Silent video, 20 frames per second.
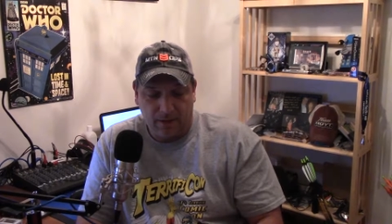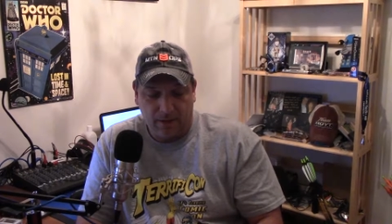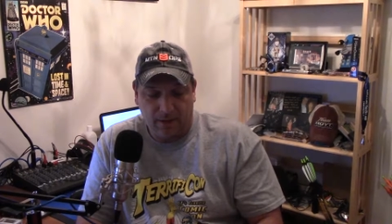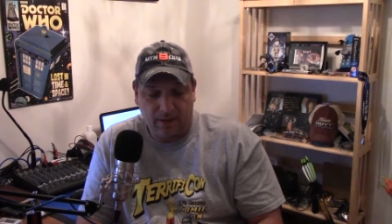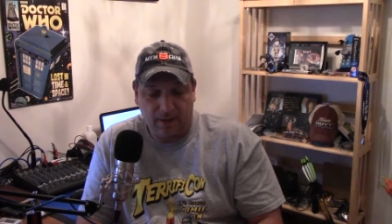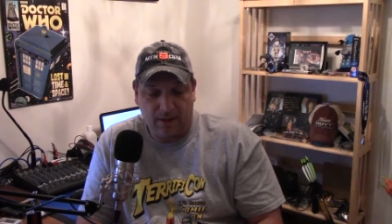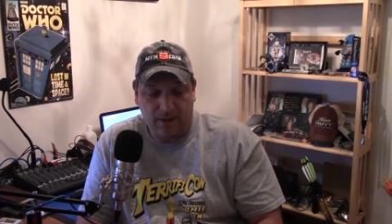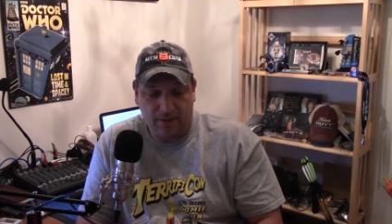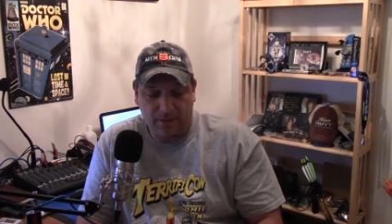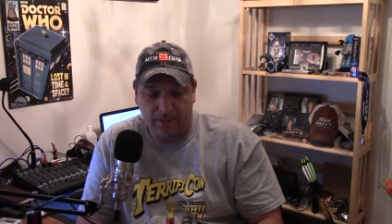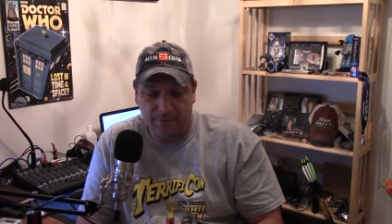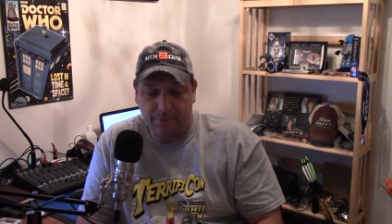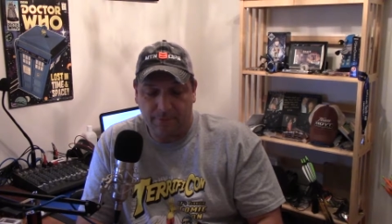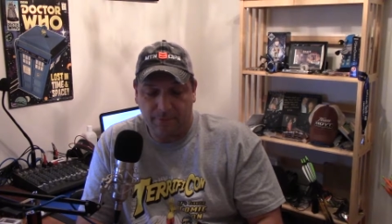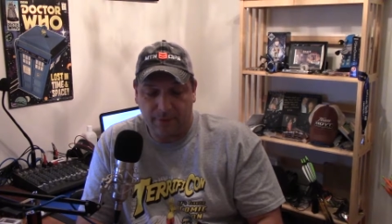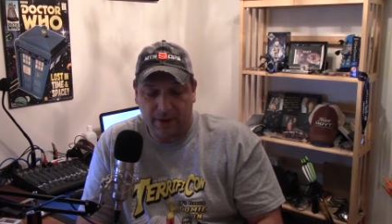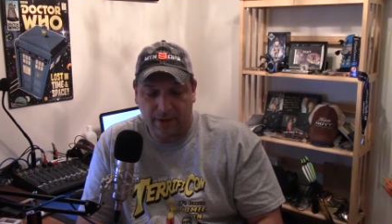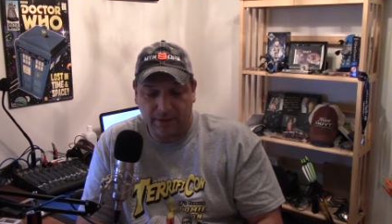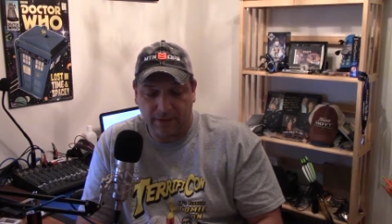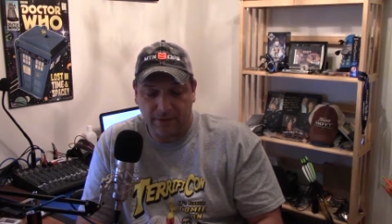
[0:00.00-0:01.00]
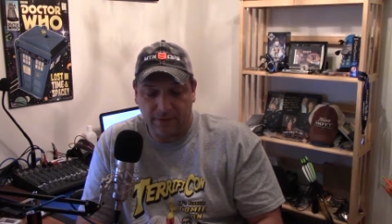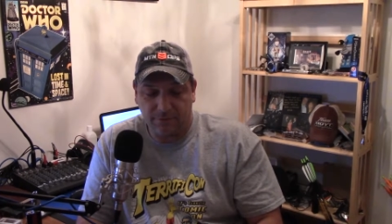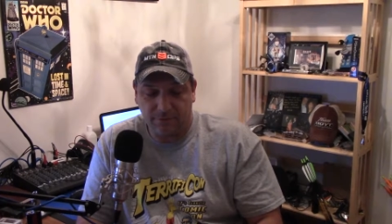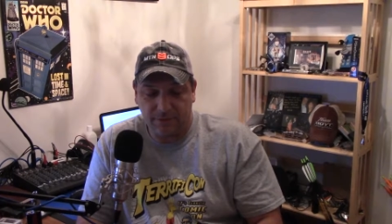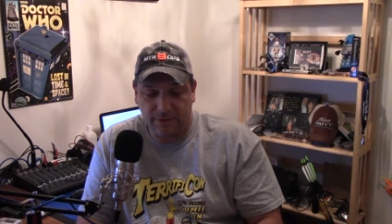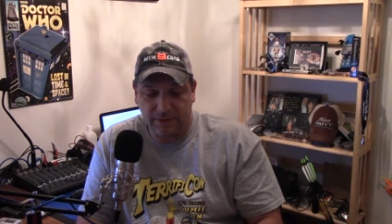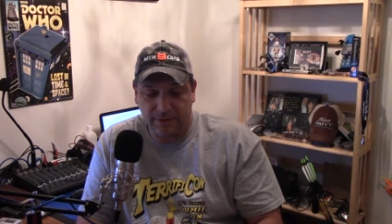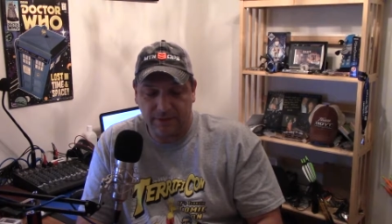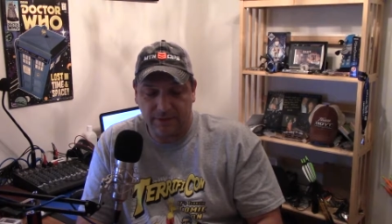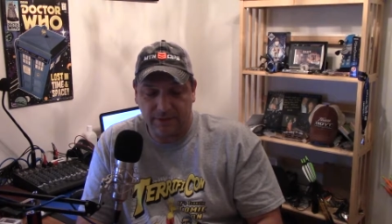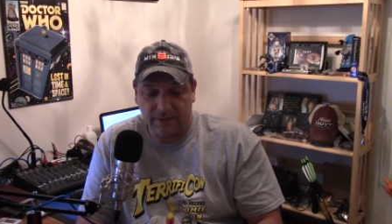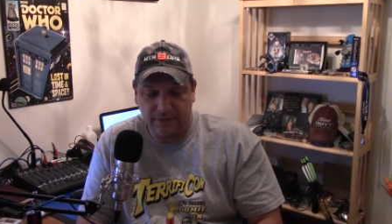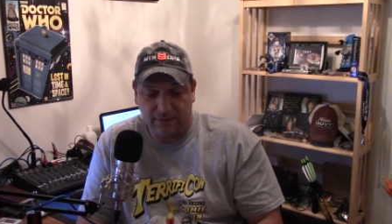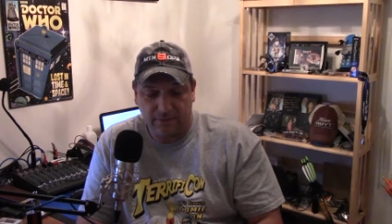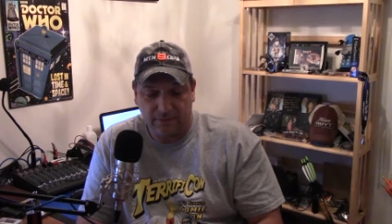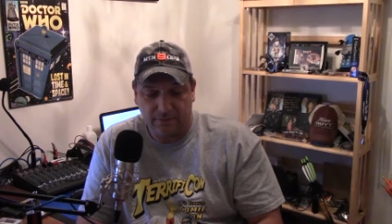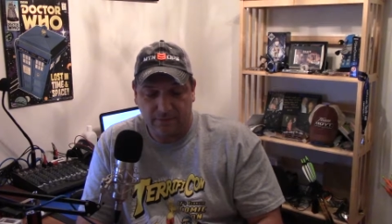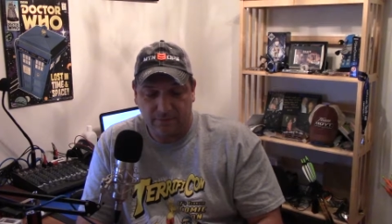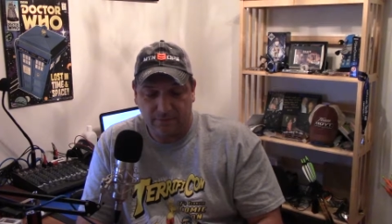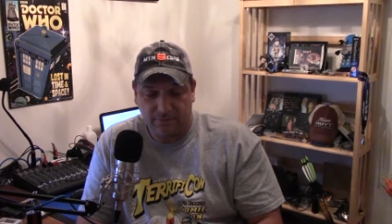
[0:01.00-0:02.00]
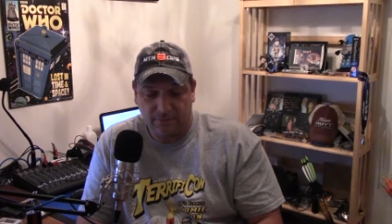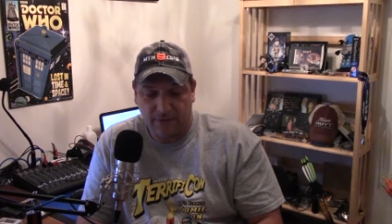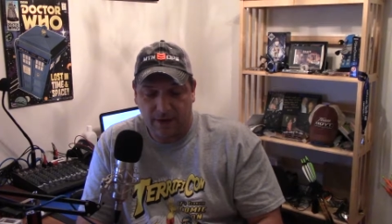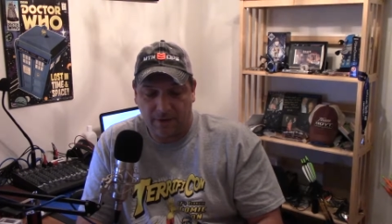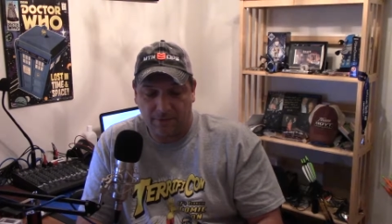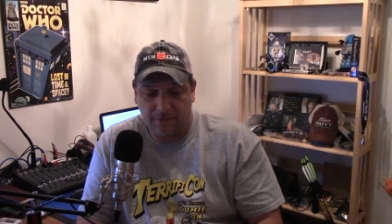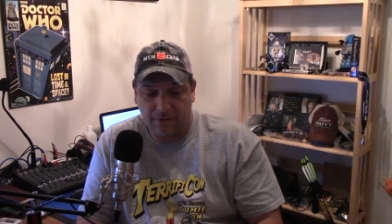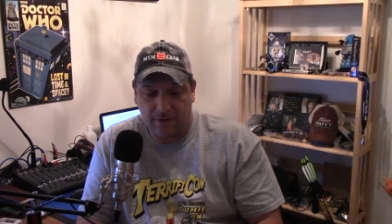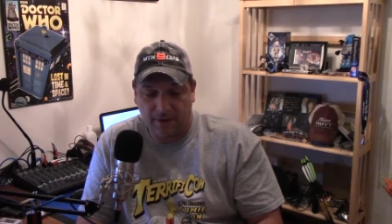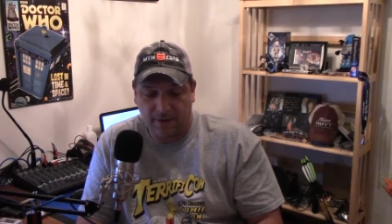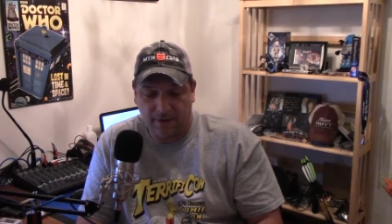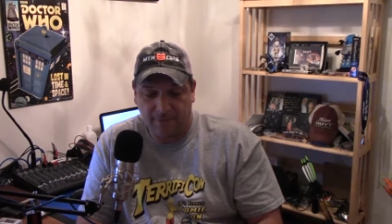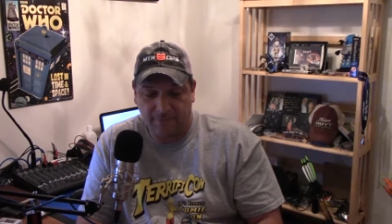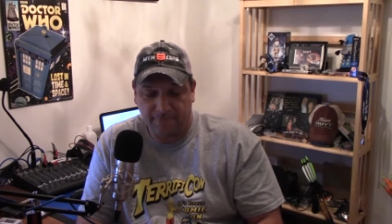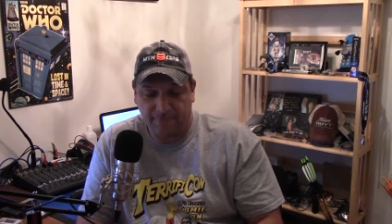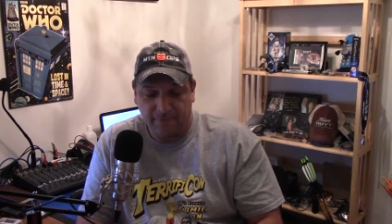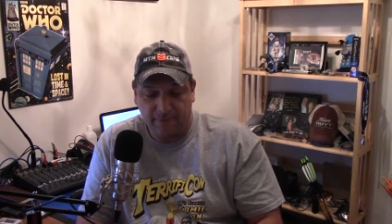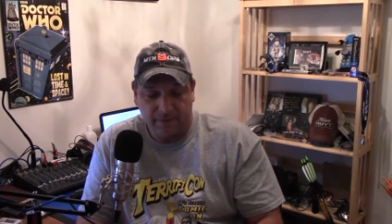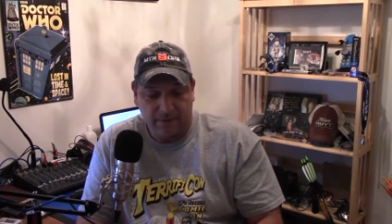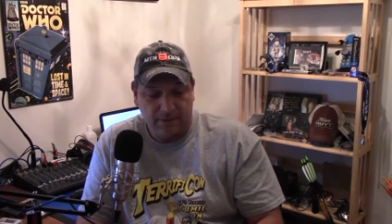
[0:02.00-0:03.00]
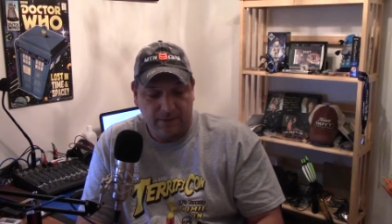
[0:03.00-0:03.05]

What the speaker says: Lumberbrock and Greasy rounded up.